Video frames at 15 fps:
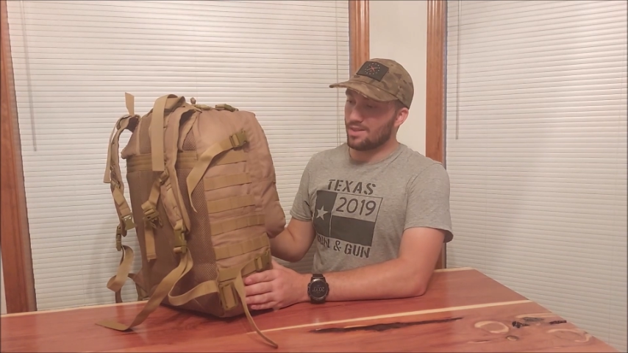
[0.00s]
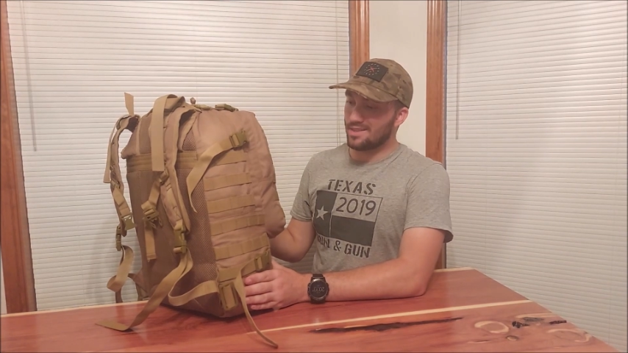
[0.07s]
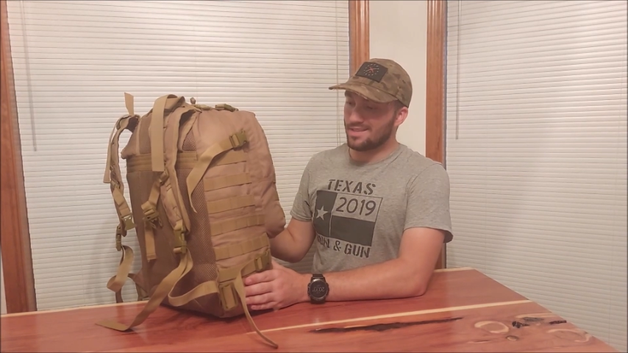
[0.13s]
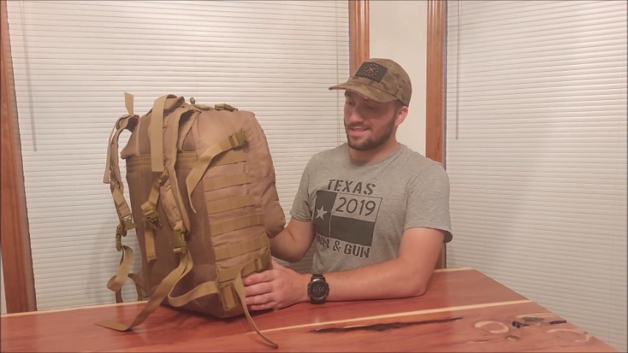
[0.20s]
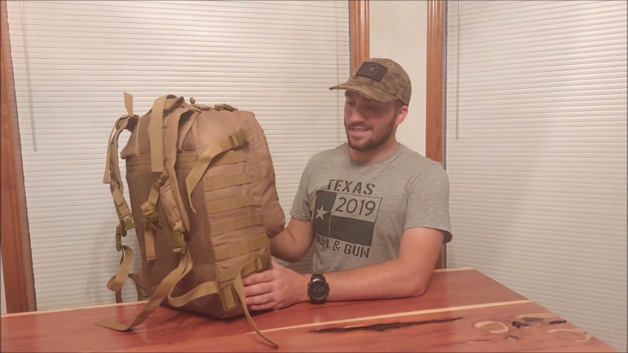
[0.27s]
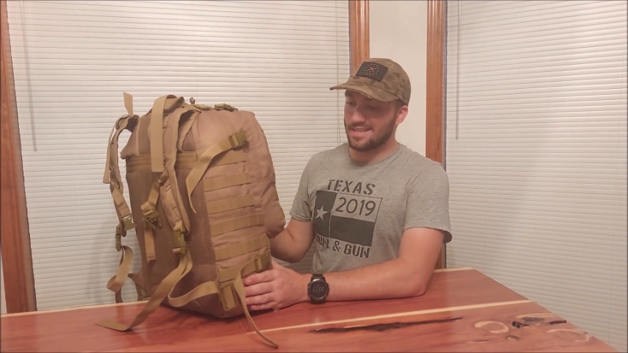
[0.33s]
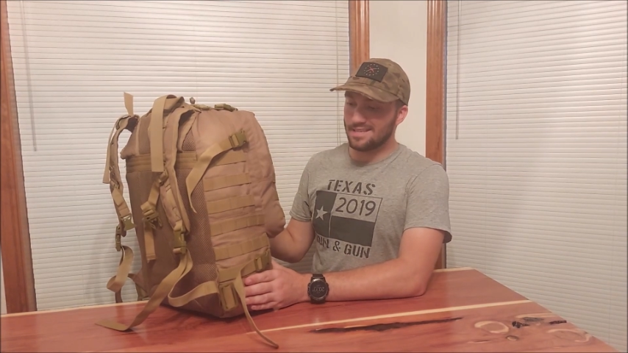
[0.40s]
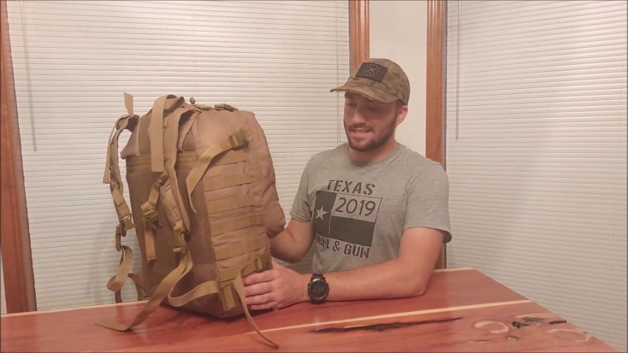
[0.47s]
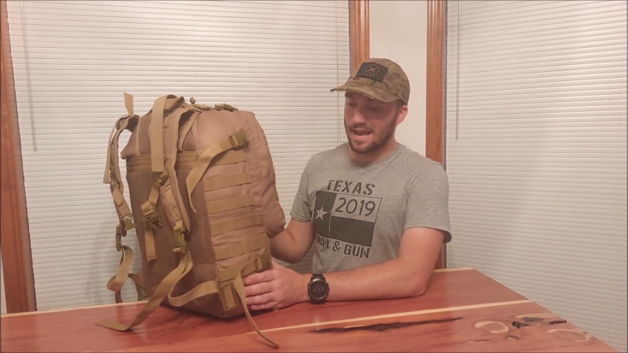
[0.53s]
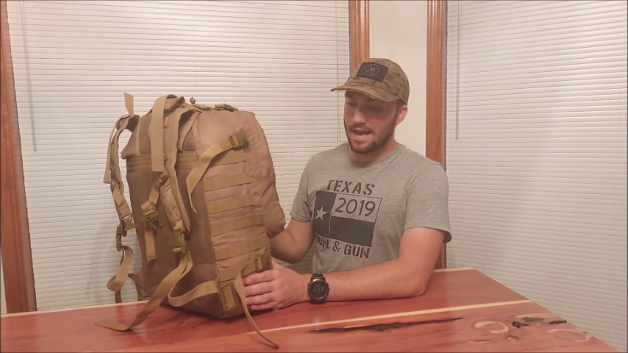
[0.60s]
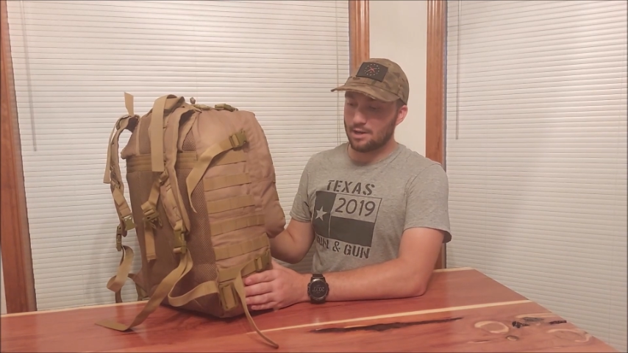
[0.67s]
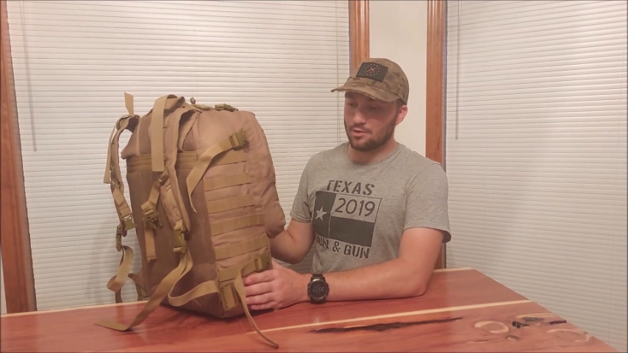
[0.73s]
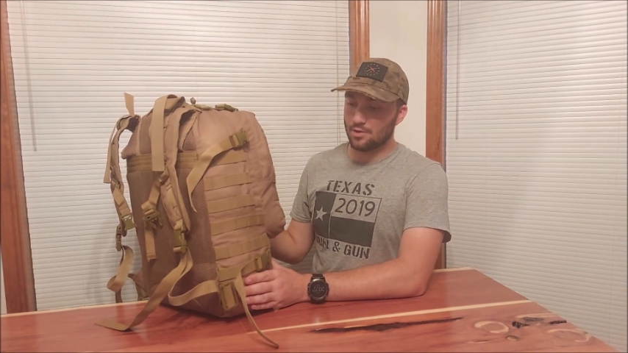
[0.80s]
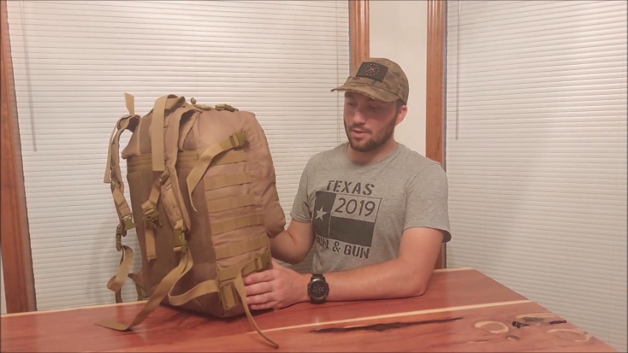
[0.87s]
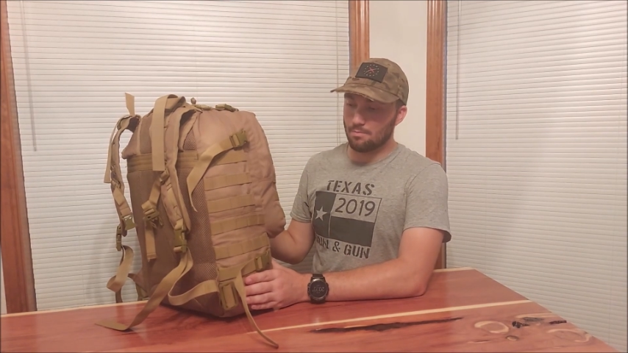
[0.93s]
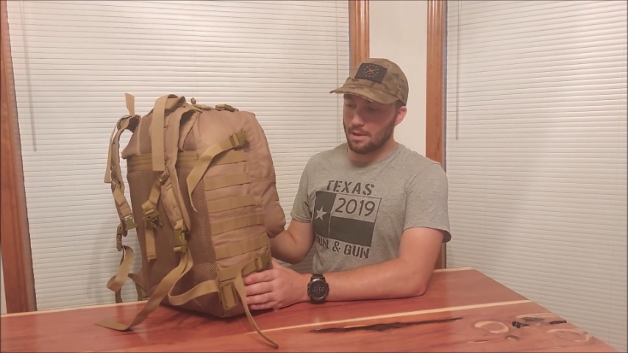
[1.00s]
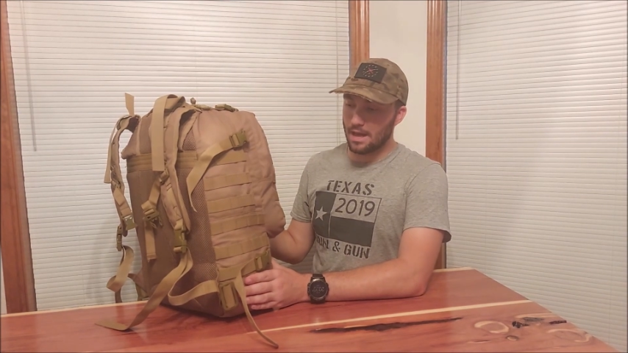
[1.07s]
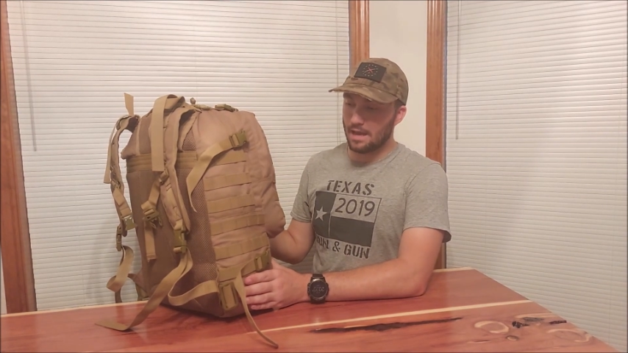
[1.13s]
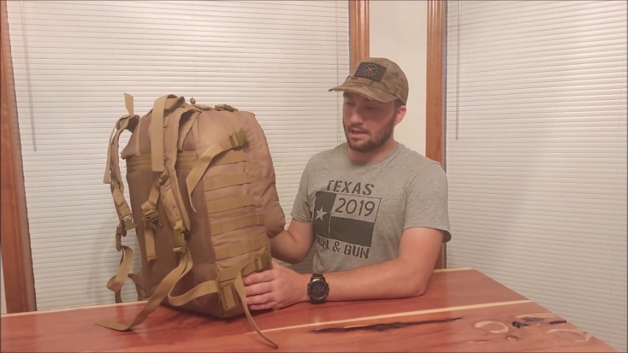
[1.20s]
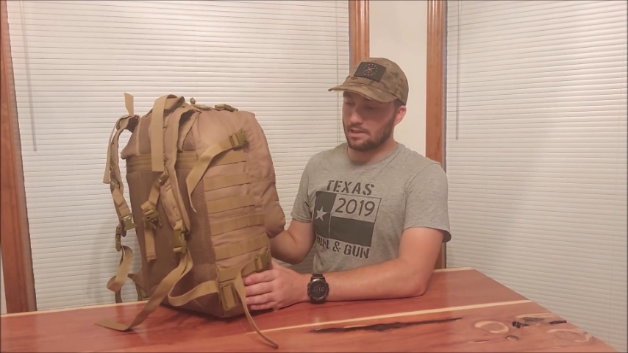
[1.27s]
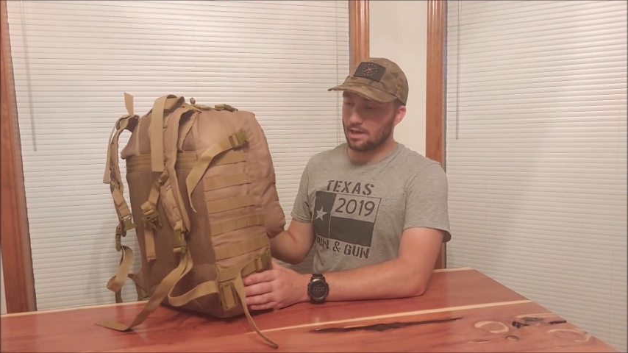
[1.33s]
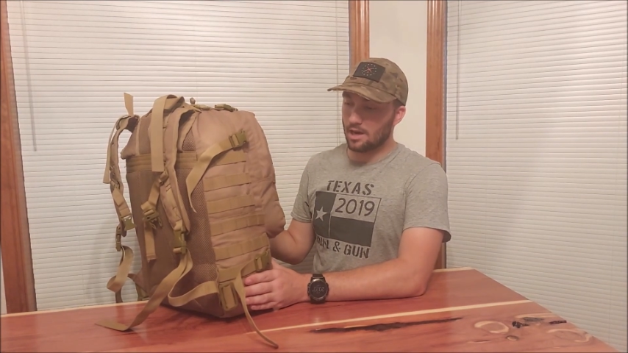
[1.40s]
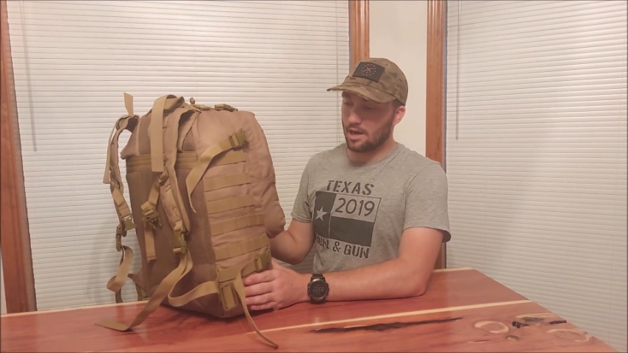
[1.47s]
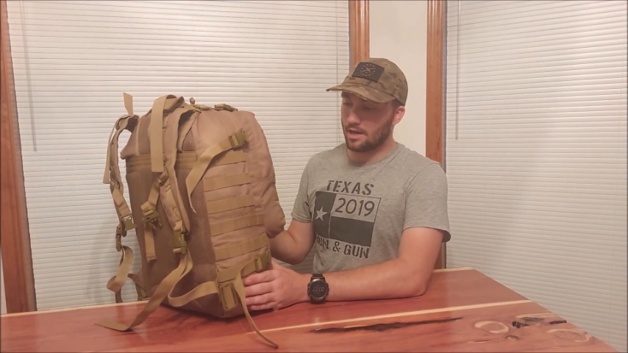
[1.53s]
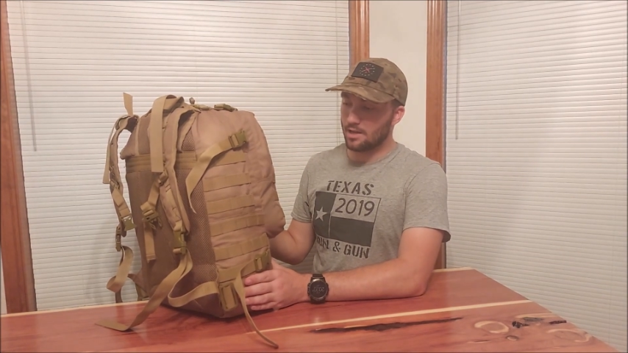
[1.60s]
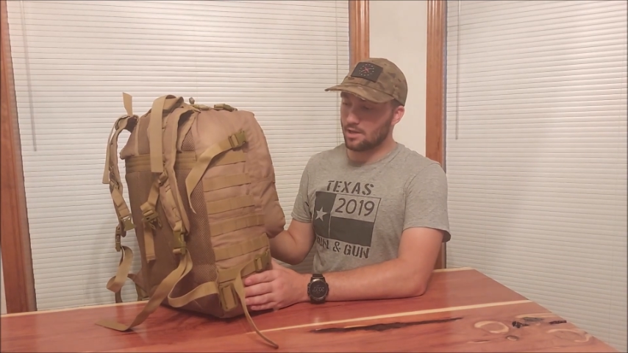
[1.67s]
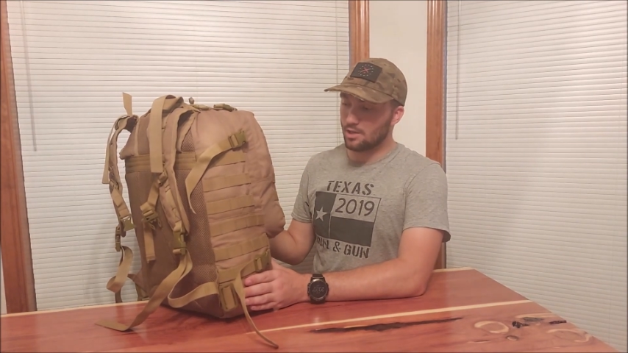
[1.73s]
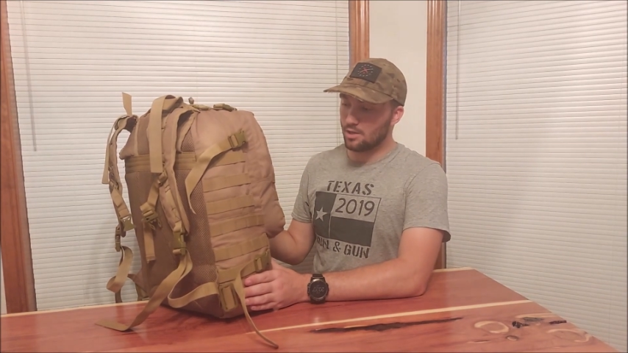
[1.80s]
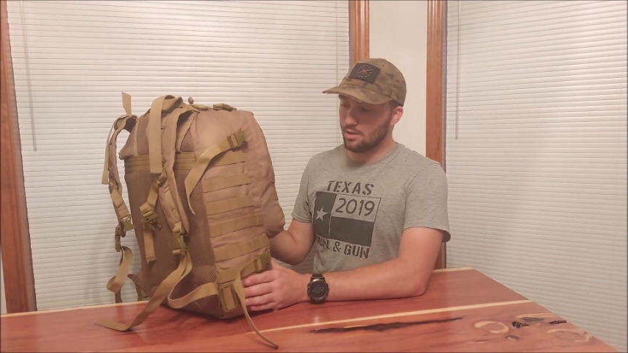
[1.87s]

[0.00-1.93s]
and this is actually the bag that I